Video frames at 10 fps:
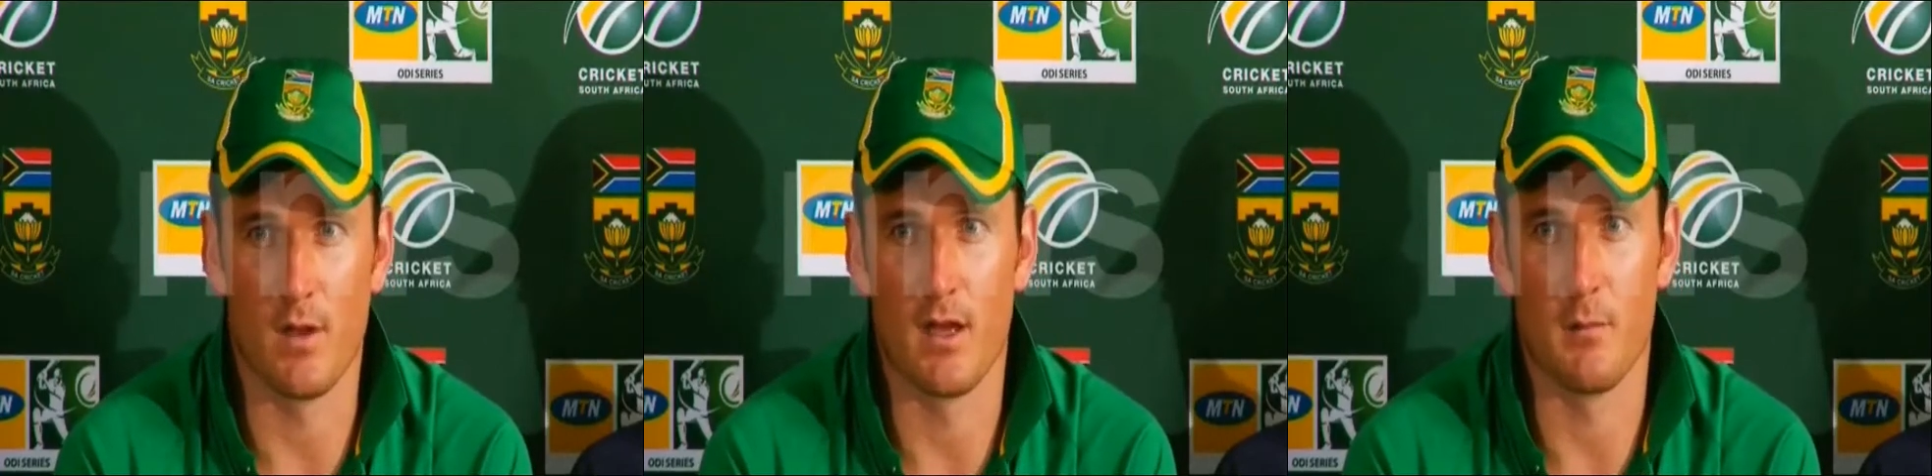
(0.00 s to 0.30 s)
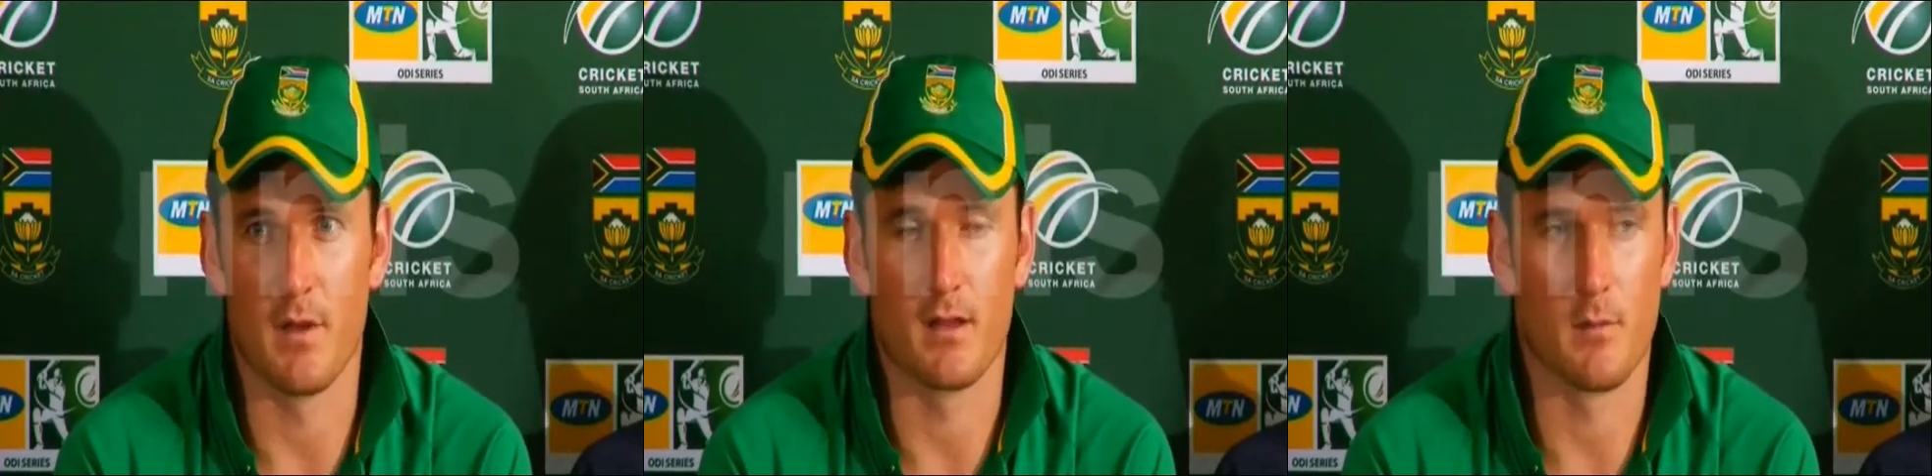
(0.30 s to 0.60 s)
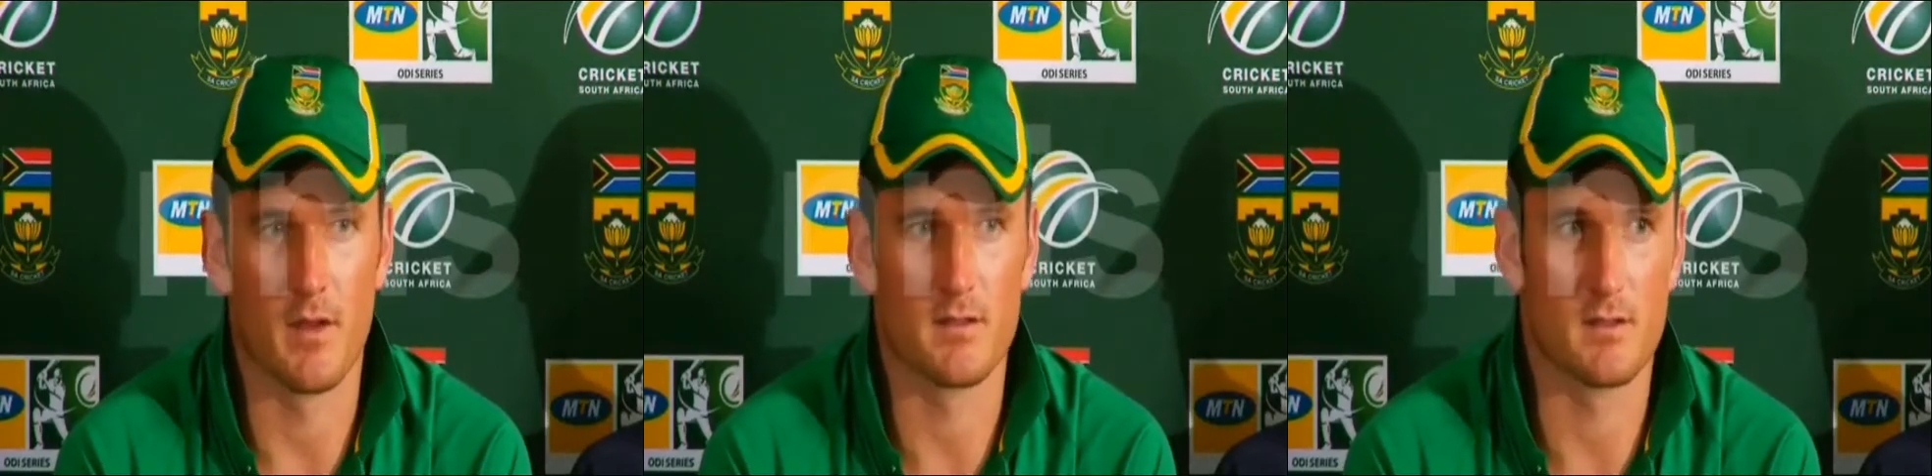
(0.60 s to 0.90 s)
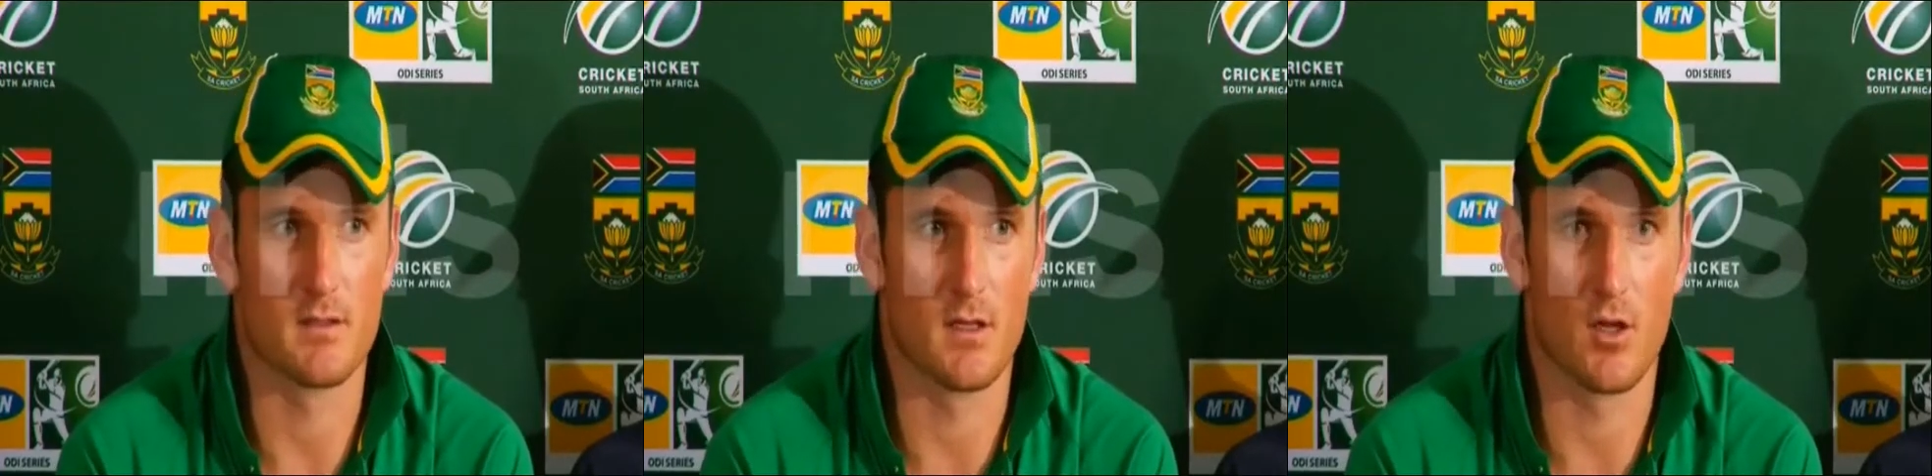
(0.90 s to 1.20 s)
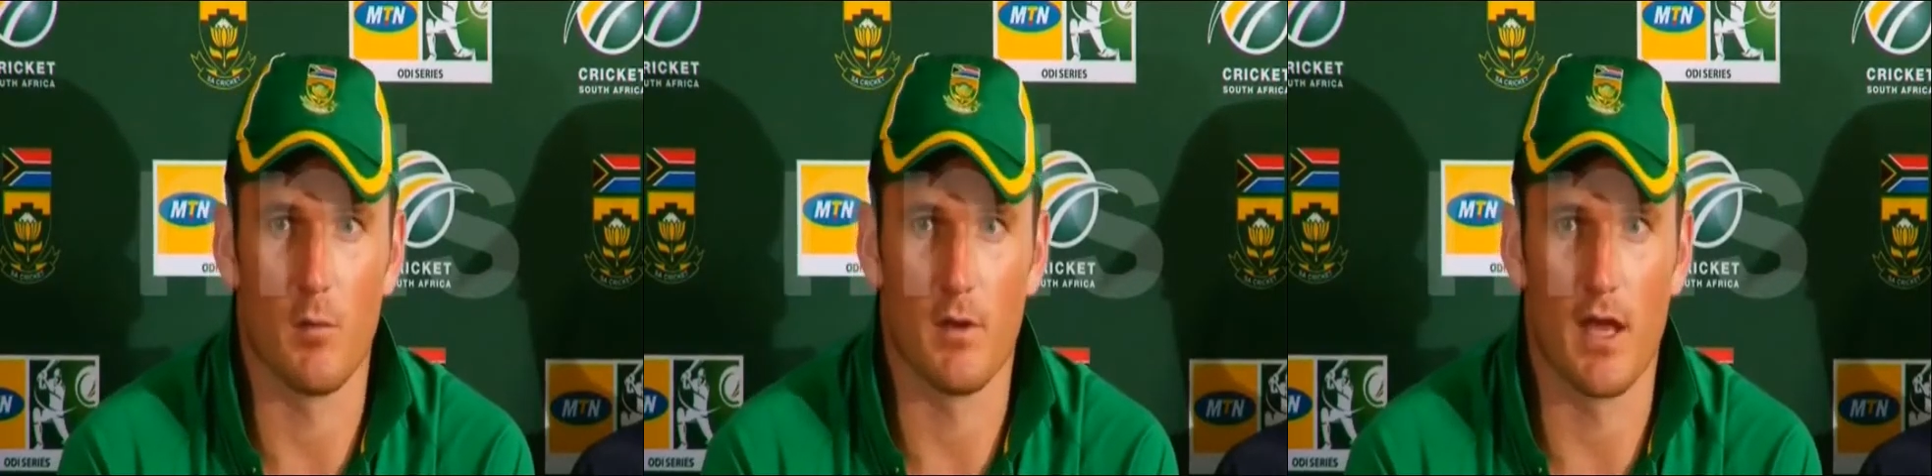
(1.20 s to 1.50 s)
We're going to pick the best uh,
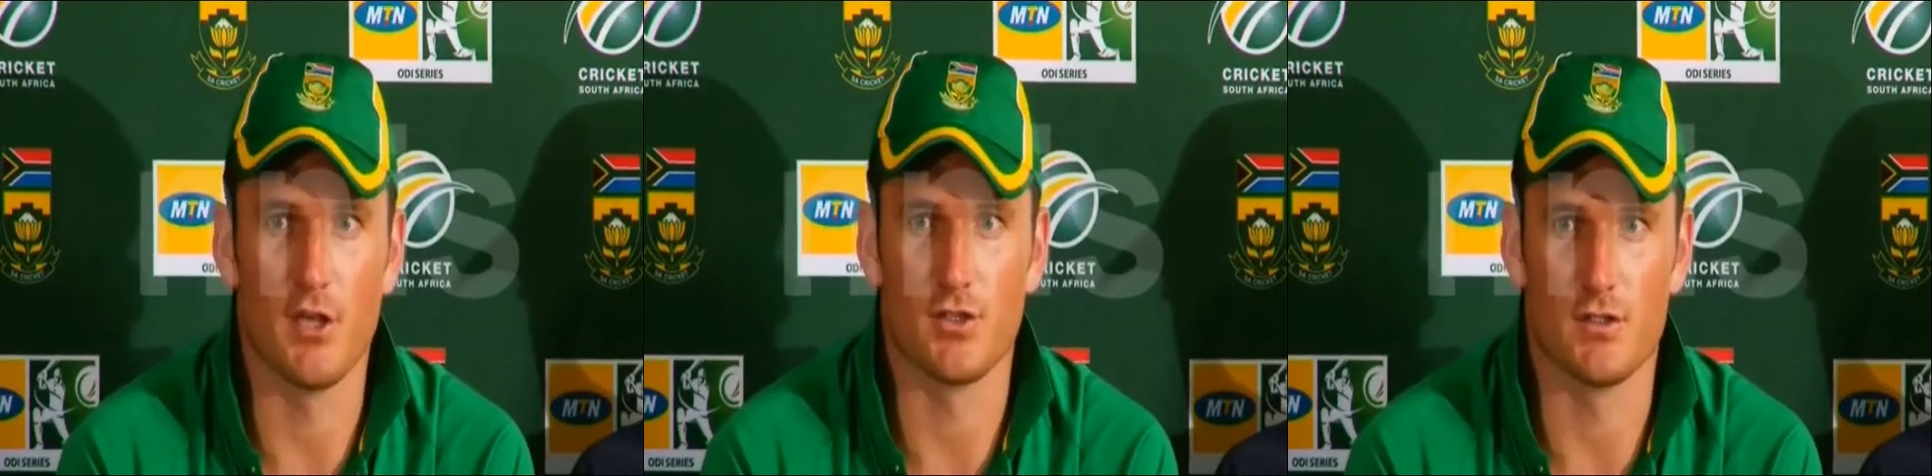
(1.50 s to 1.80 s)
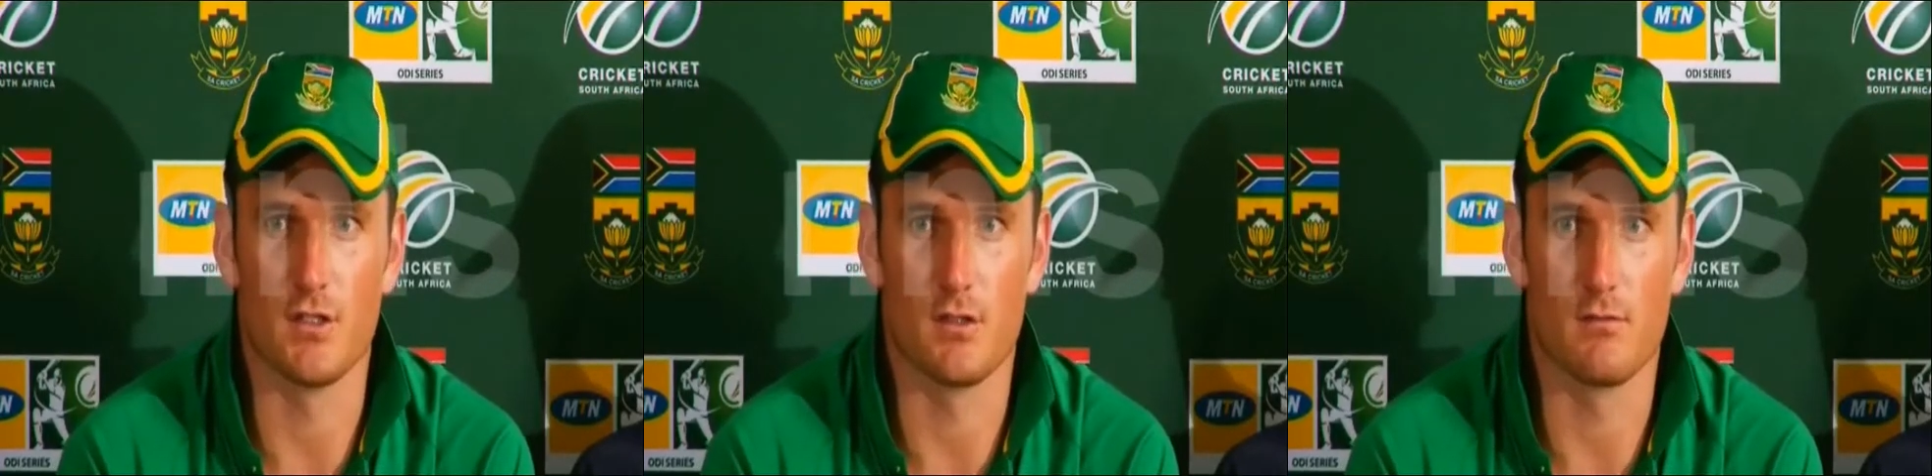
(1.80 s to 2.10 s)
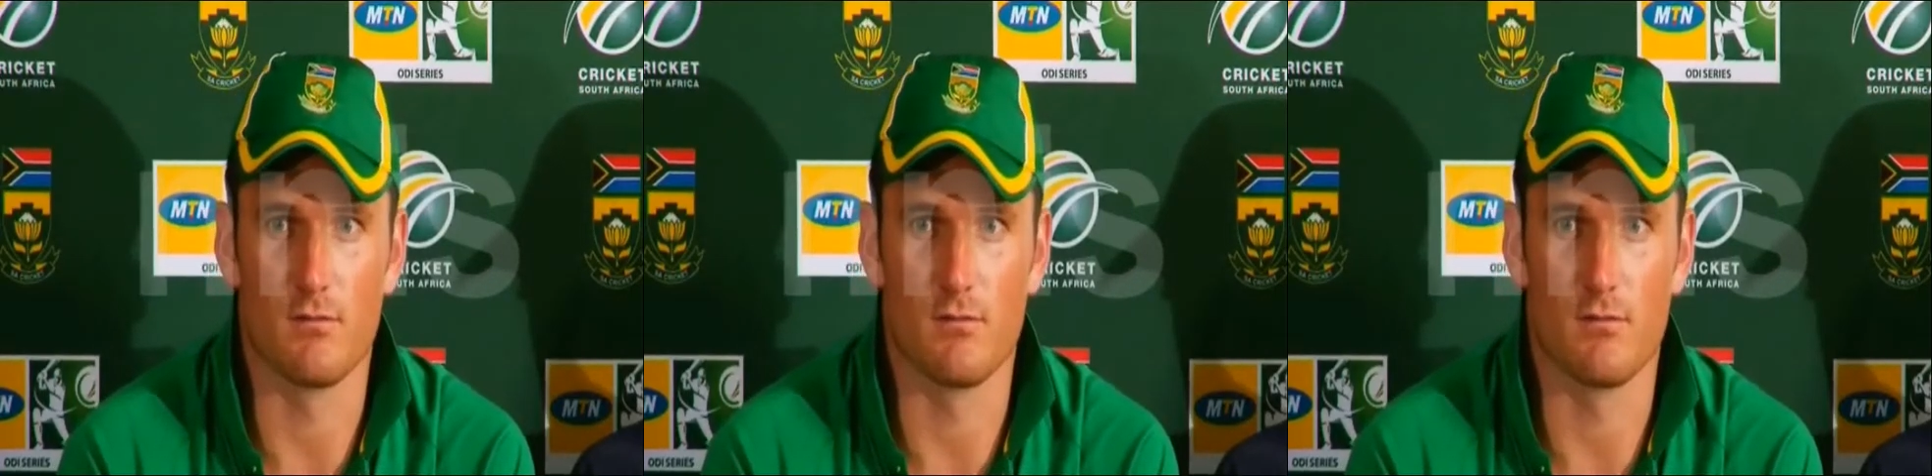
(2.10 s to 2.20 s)
combinations that,